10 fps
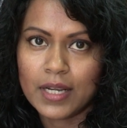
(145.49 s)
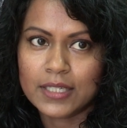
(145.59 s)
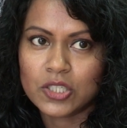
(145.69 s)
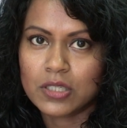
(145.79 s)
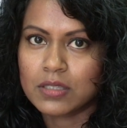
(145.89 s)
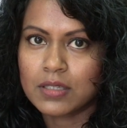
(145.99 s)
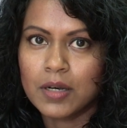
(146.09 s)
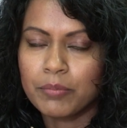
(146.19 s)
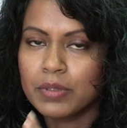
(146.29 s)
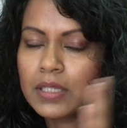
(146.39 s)
It just
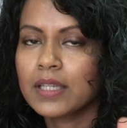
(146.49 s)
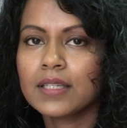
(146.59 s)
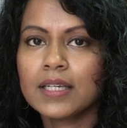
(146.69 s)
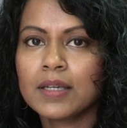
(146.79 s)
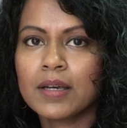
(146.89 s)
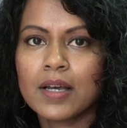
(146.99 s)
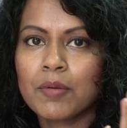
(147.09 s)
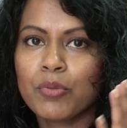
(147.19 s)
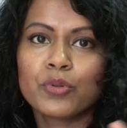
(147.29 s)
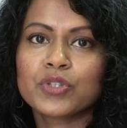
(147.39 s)
completely
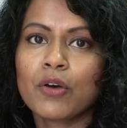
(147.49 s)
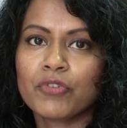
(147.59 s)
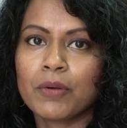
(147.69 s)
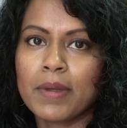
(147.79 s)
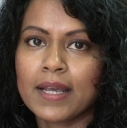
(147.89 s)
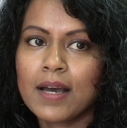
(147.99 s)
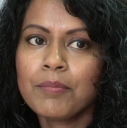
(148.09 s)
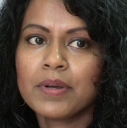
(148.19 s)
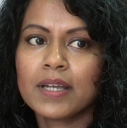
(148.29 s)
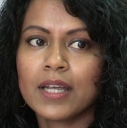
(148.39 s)
pulls off your makeup.